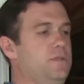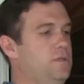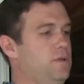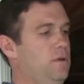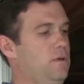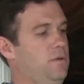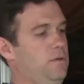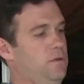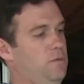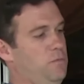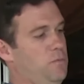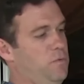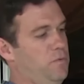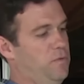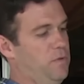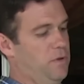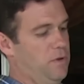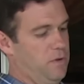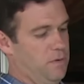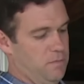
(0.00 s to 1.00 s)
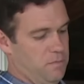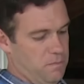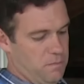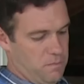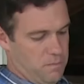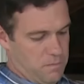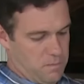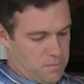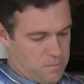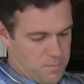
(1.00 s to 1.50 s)
So you move the
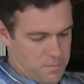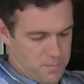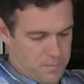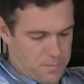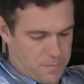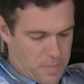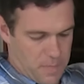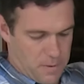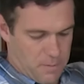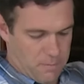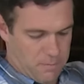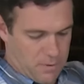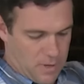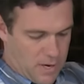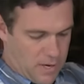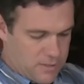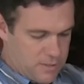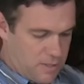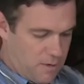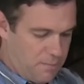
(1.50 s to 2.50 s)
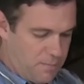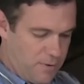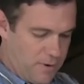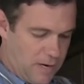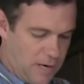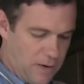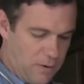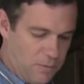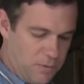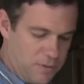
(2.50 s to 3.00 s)
blinds up and
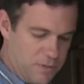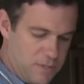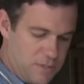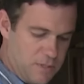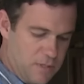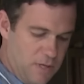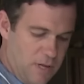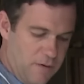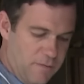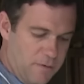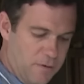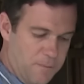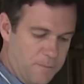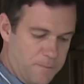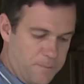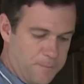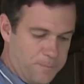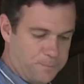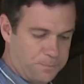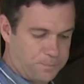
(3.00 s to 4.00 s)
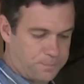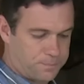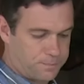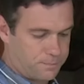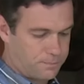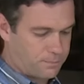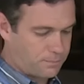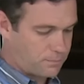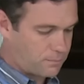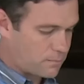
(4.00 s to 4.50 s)
down with this lever,
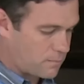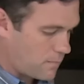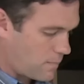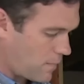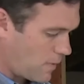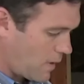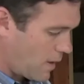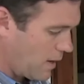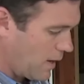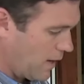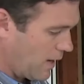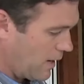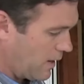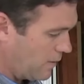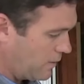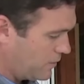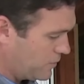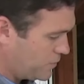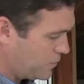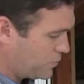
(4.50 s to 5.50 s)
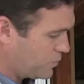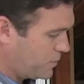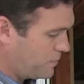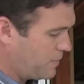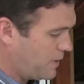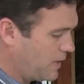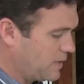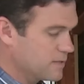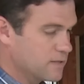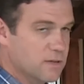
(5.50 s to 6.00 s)
and there's 3
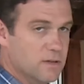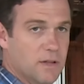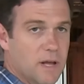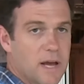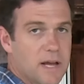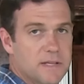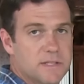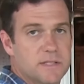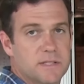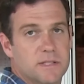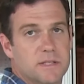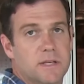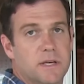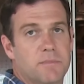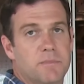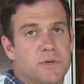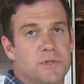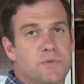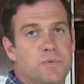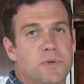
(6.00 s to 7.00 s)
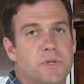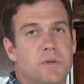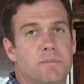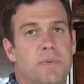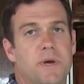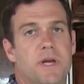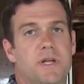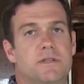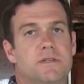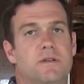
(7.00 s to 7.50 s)
panes of glass. In between the
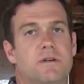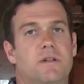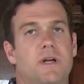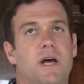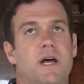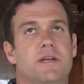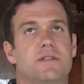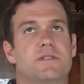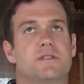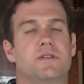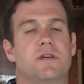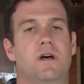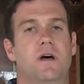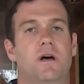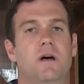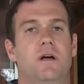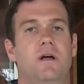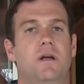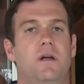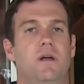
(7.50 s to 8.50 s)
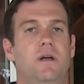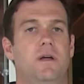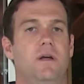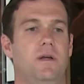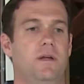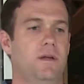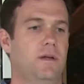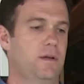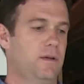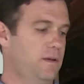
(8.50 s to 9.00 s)
panes of glass,
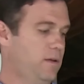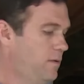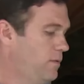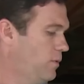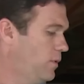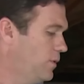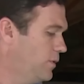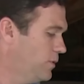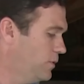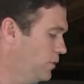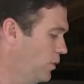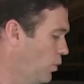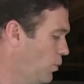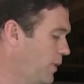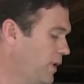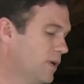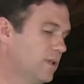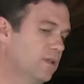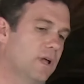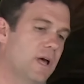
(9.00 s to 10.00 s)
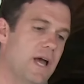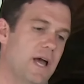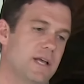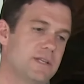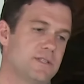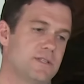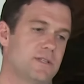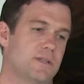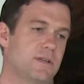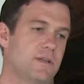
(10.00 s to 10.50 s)
they're low E
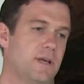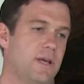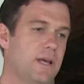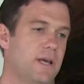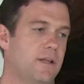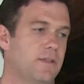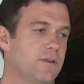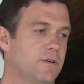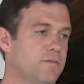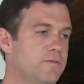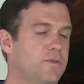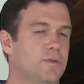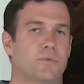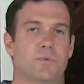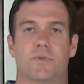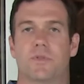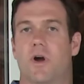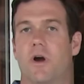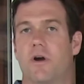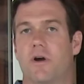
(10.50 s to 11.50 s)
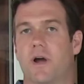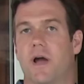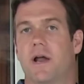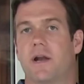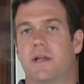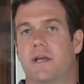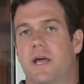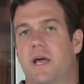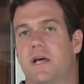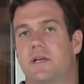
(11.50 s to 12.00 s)
glass and they're filled with
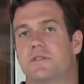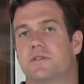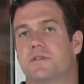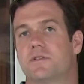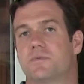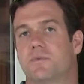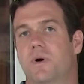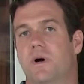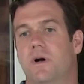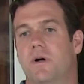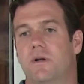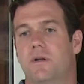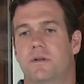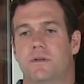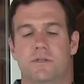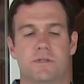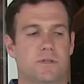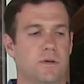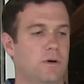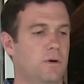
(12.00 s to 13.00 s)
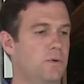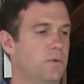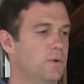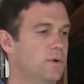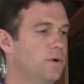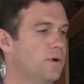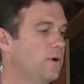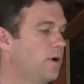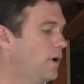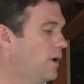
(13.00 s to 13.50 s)
argon gas as well. So
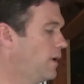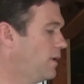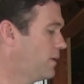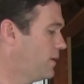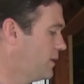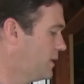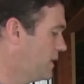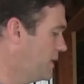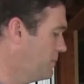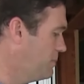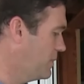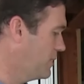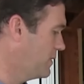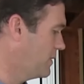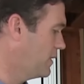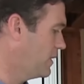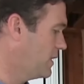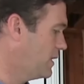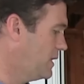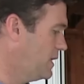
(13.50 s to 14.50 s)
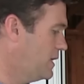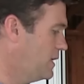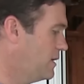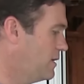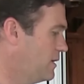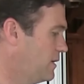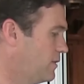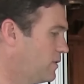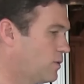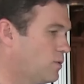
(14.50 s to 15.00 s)
we're keeping the heat
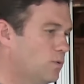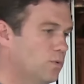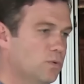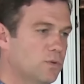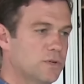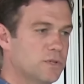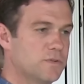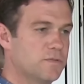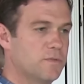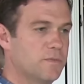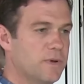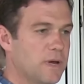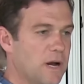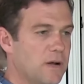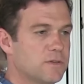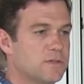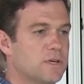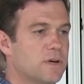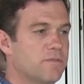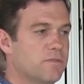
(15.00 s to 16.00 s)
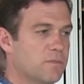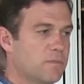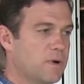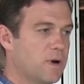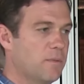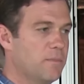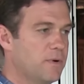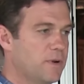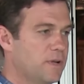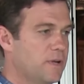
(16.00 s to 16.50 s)
and the coolness from the outside from
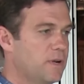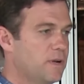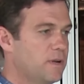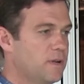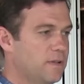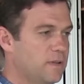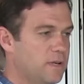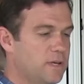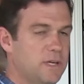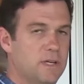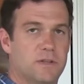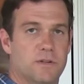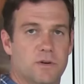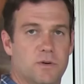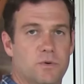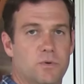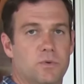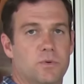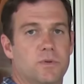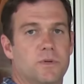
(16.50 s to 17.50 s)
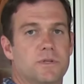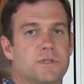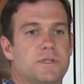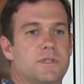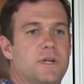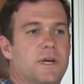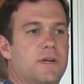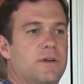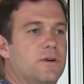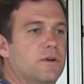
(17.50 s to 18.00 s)
coming in, and the heat and coolness
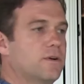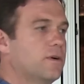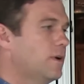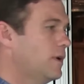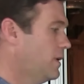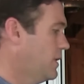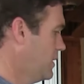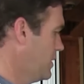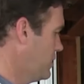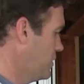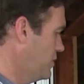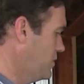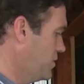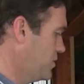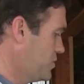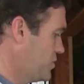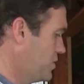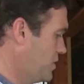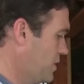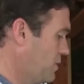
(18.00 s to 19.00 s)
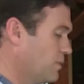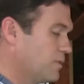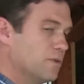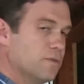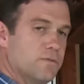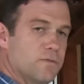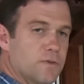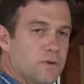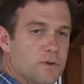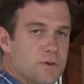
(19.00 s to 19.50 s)
that you're conditioning with
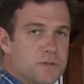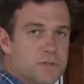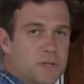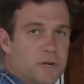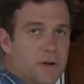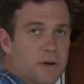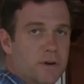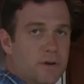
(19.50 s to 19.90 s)
your furnace and air